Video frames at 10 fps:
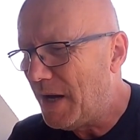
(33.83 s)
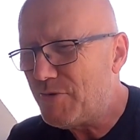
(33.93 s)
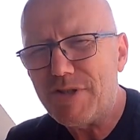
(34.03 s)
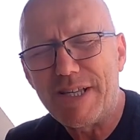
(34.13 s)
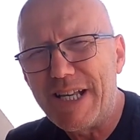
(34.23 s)

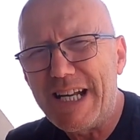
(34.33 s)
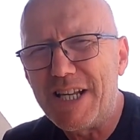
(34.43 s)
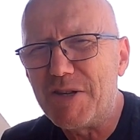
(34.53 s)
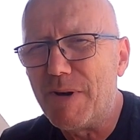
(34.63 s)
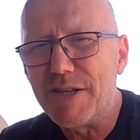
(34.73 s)
I'm just an
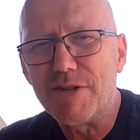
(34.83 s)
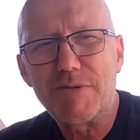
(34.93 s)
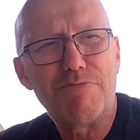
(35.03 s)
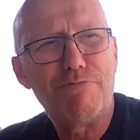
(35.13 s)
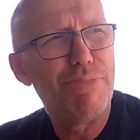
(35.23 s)
Englishman,
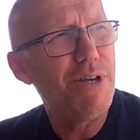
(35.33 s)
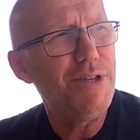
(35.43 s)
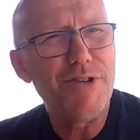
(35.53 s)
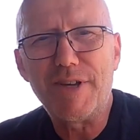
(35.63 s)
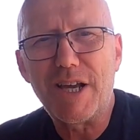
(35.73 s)
just
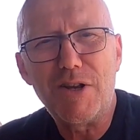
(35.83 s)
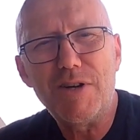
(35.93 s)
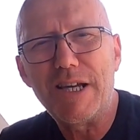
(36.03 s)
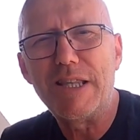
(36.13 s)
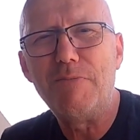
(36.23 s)
blundering along